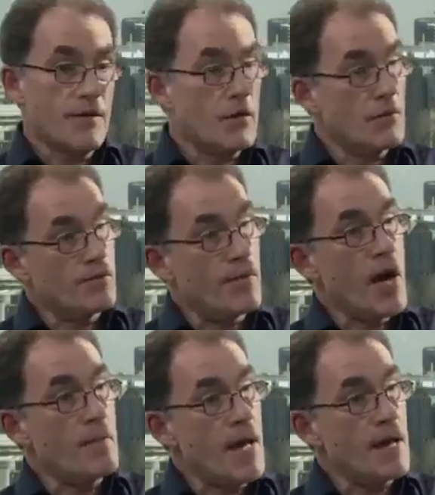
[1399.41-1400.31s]
have to
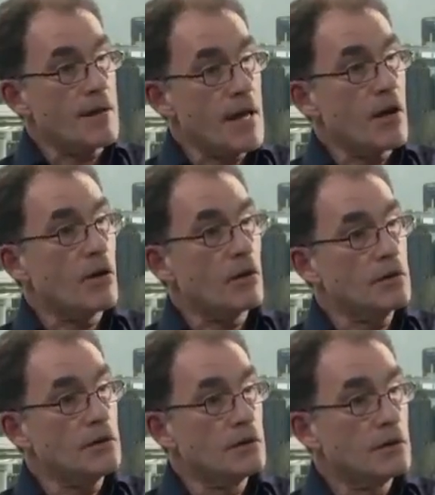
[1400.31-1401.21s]
buy back their
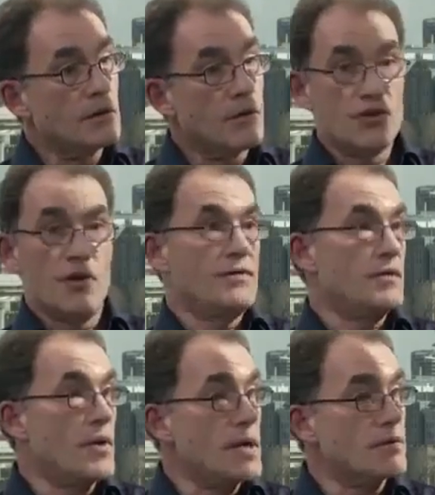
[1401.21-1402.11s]
gold, which
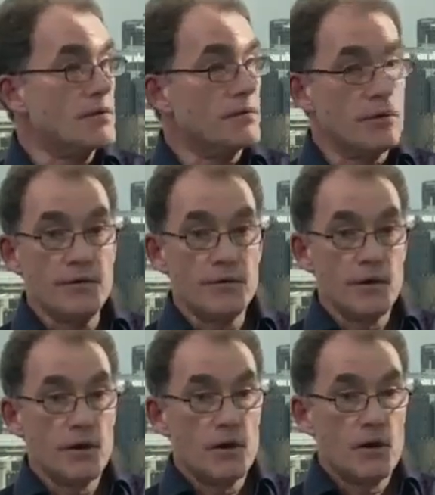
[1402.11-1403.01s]
drives the price through the
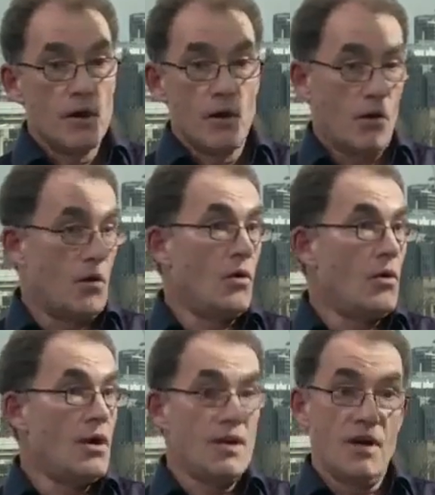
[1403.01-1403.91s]
roof,
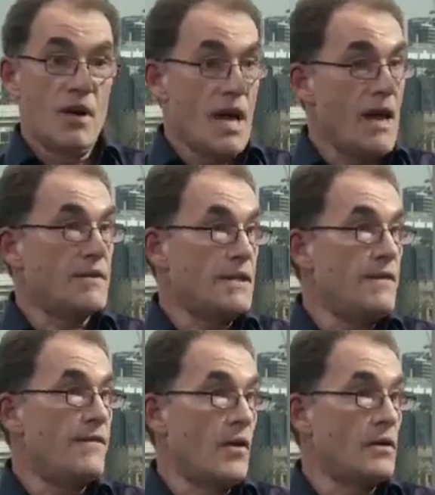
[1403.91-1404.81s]
or you're going to have to
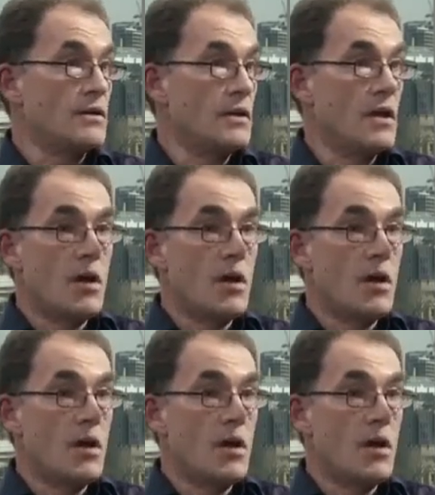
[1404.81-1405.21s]
default.